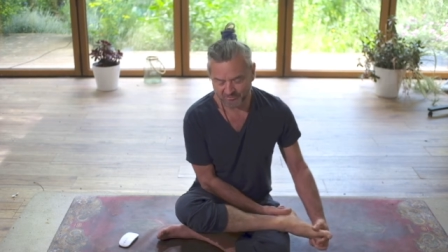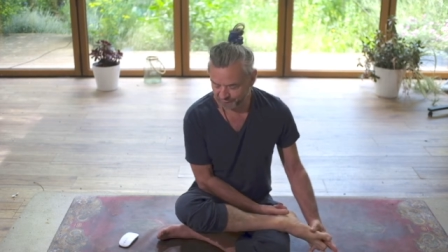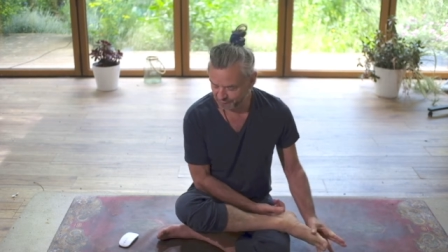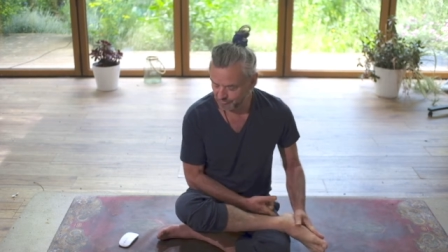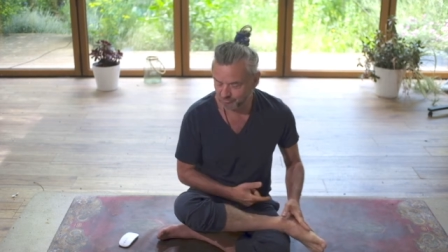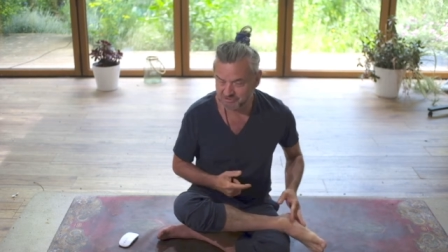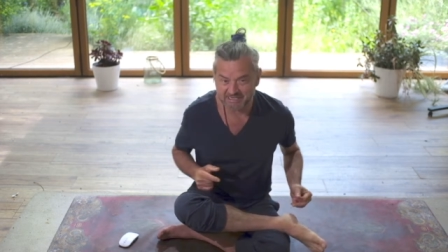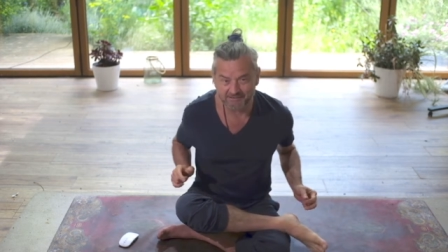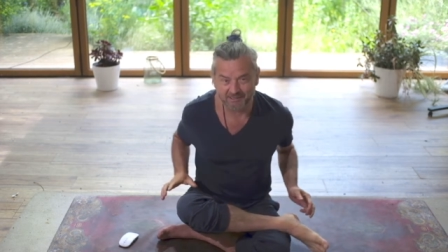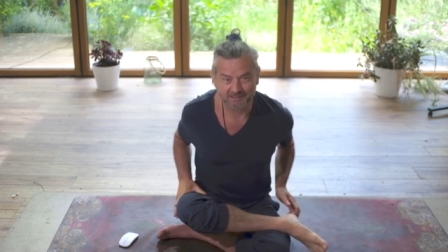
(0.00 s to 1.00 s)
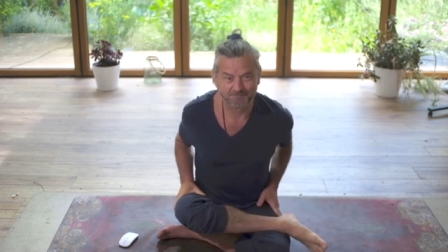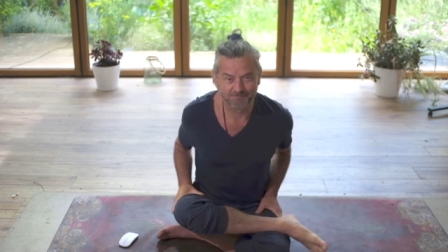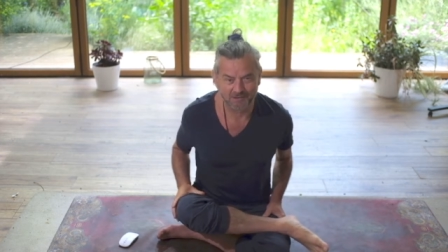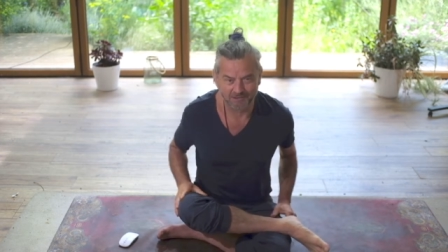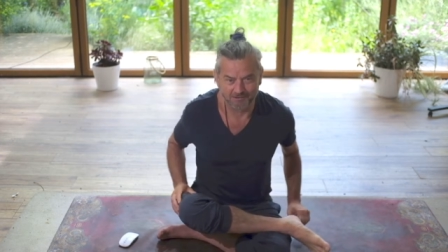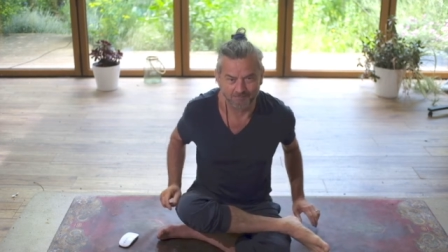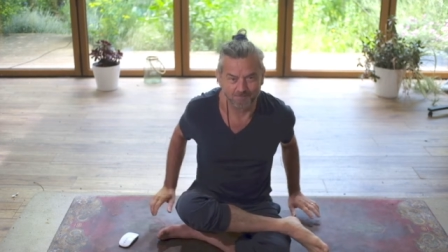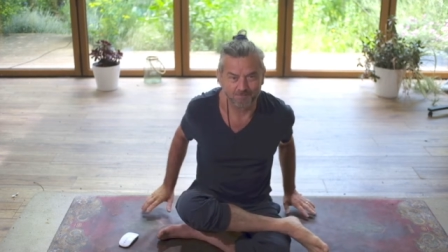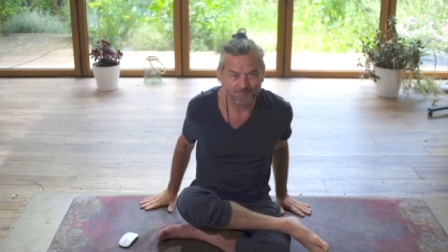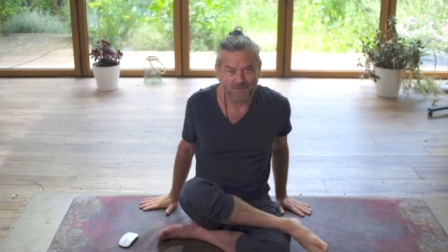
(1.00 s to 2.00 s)
A lot of content there,
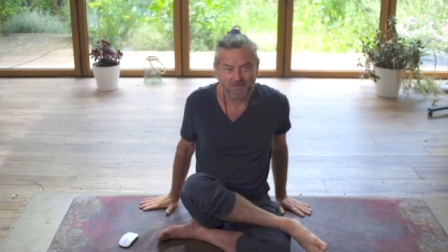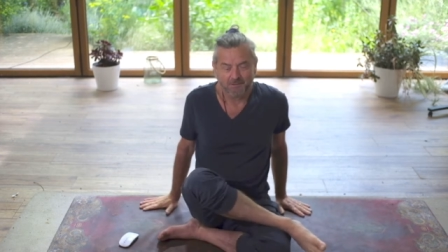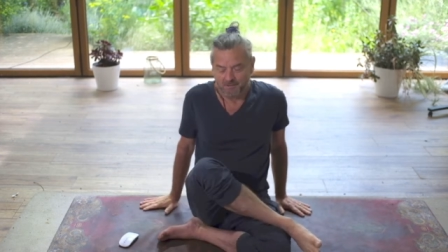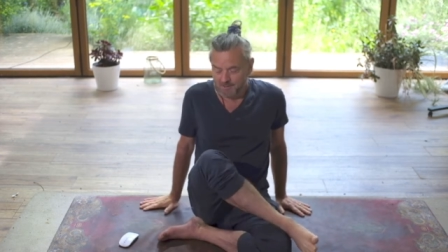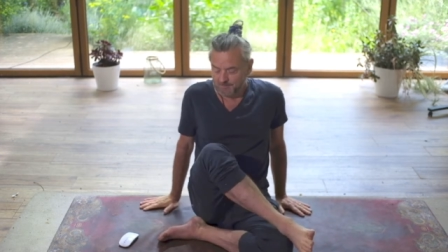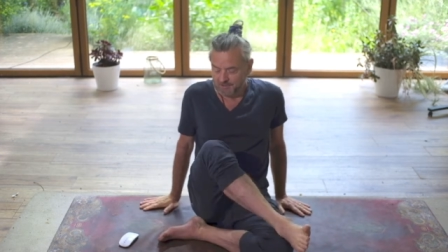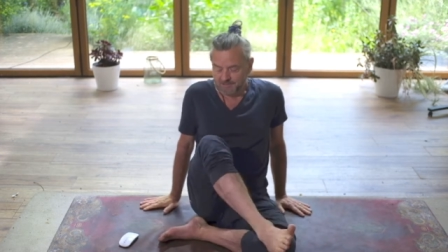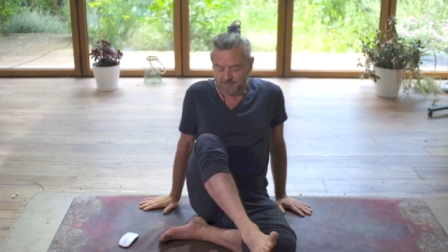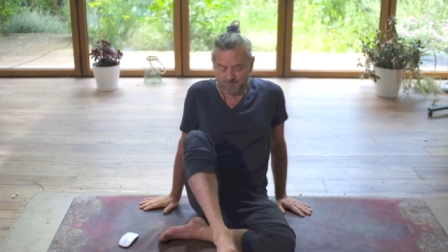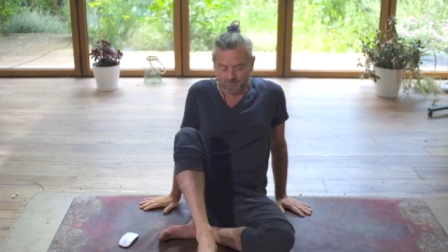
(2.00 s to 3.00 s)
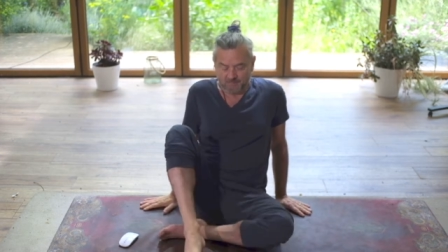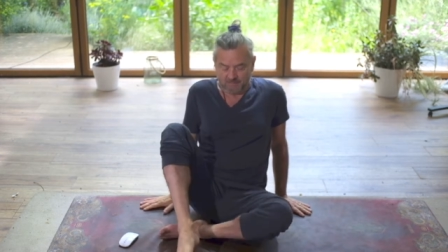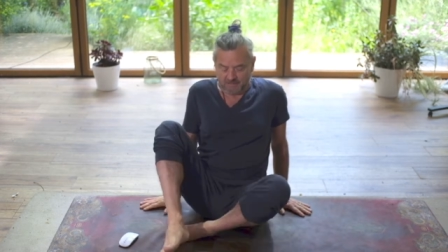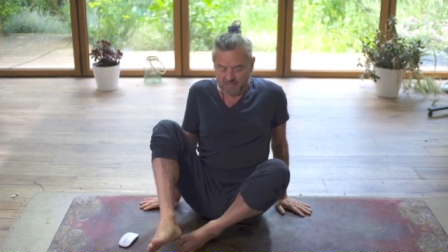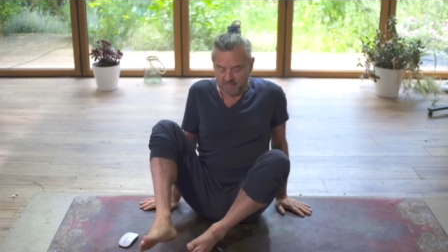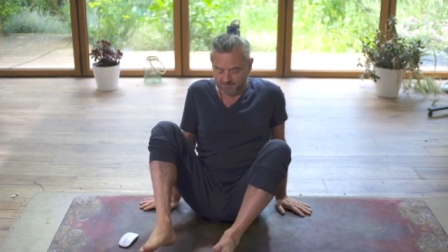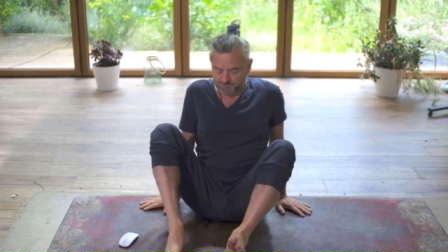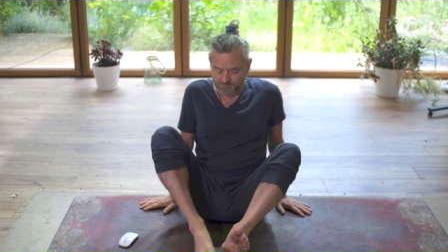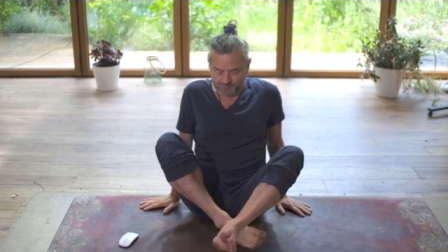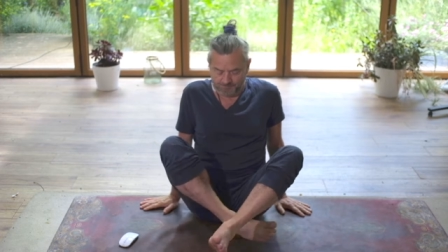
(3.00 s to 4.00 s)
um, but
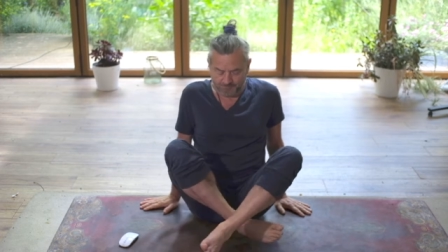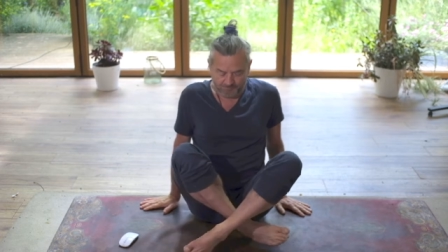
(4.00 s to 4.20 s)
yeah.